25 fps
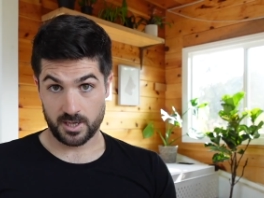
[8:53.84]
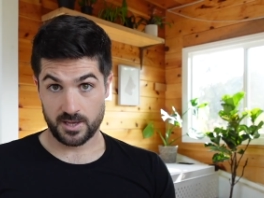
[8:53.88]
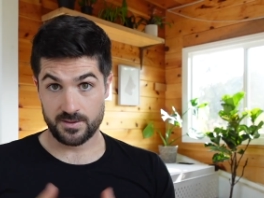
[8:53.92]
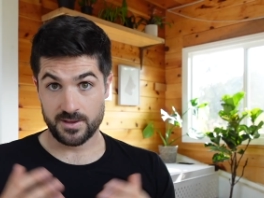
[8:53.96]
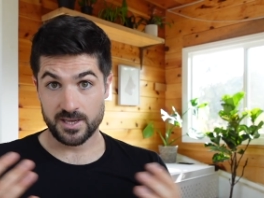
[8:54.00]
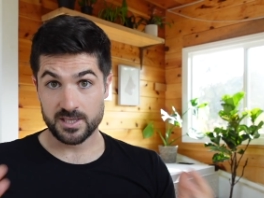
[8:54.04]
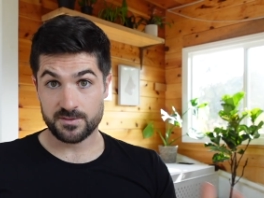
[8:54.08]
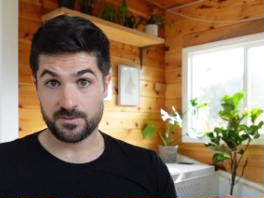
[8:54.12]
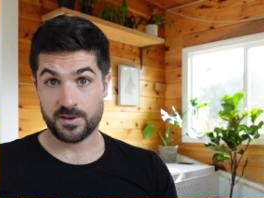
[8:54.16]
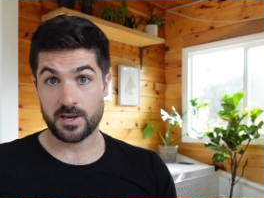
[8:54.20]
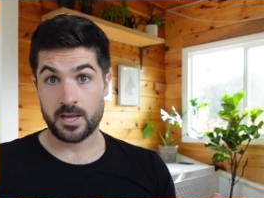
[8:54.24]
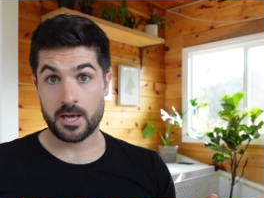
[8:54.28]
In
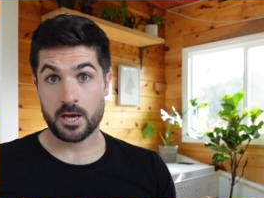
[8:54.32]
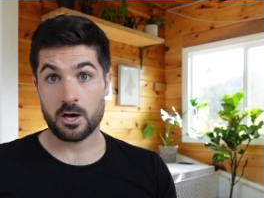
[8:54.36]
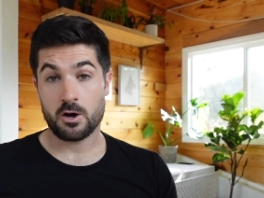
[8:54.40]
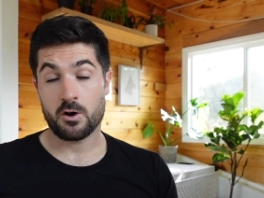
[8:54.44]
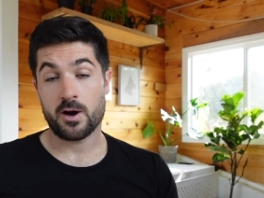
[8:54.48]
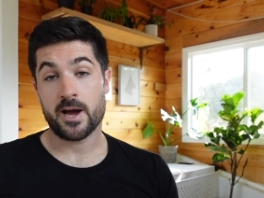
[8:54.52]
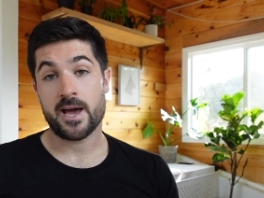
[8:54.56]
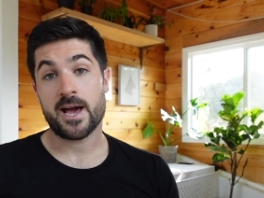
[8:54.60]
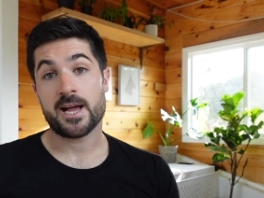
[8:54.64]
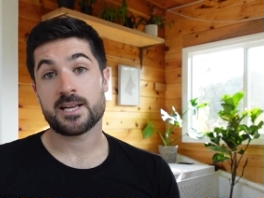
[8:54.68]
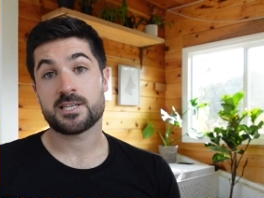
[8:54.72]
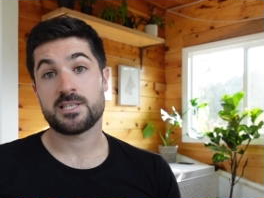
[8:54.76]
this video,
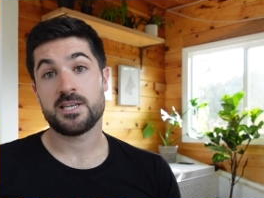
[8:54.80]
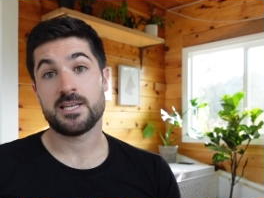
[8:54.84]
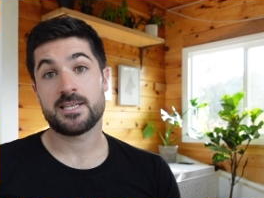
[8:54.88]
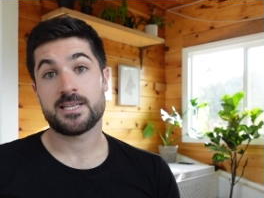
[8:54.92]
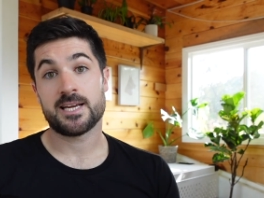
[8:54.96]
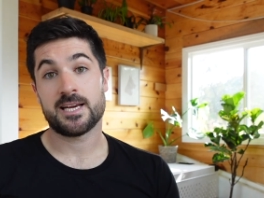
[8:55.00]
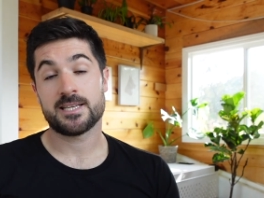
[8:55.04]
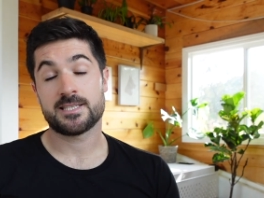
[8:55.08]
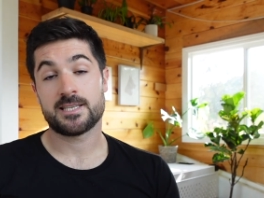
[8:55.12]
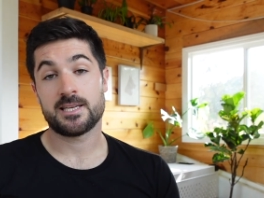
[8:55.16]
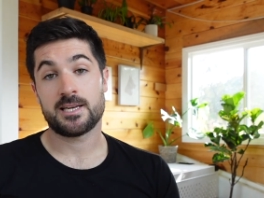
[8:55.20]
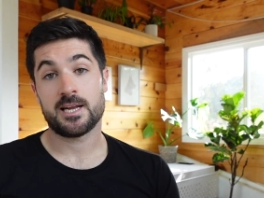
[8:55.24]
I actually
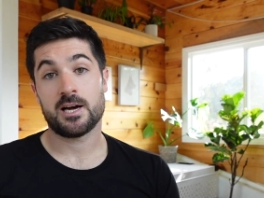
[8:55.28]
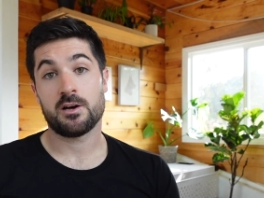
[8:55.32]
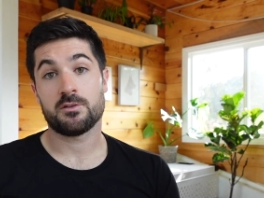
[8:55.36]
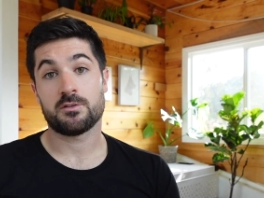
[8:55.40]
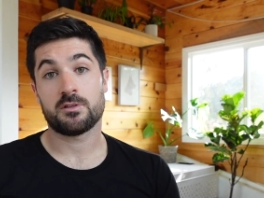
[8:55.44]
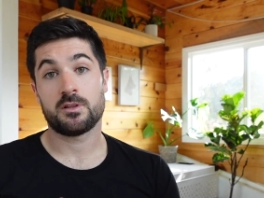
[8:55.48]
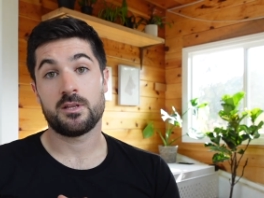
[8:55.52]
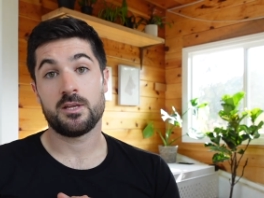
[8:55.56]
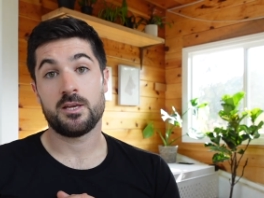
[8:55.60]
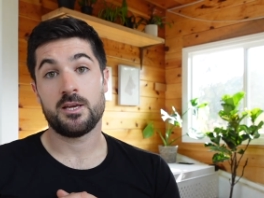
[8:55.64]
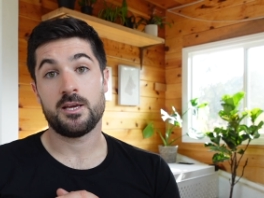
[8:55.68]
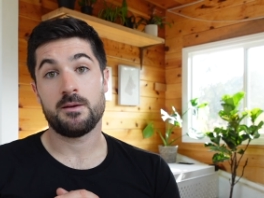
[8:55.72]
tested
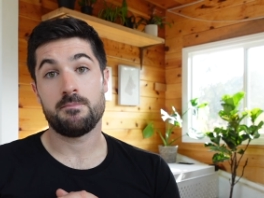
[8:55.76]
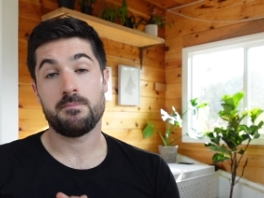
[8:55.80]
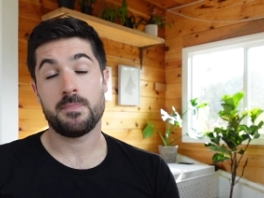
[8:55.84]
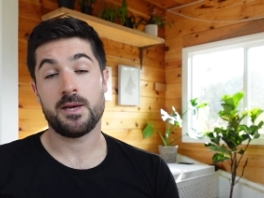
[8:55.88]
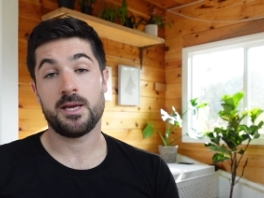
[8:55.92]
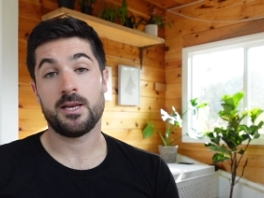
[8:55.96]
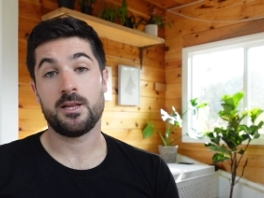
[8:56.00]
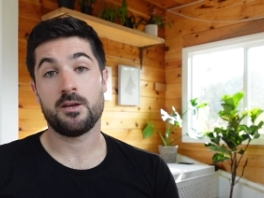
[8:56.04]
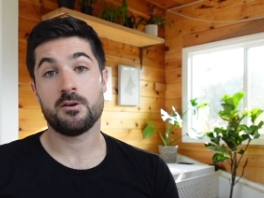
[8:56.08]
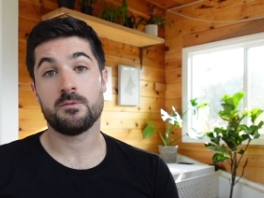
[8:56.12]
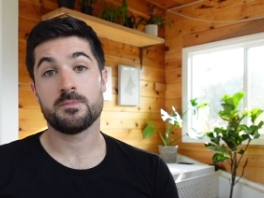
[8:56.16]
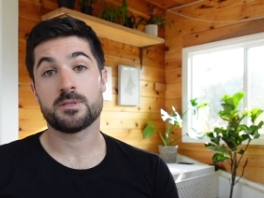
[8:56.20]
out the
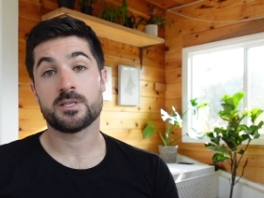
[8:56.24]
medium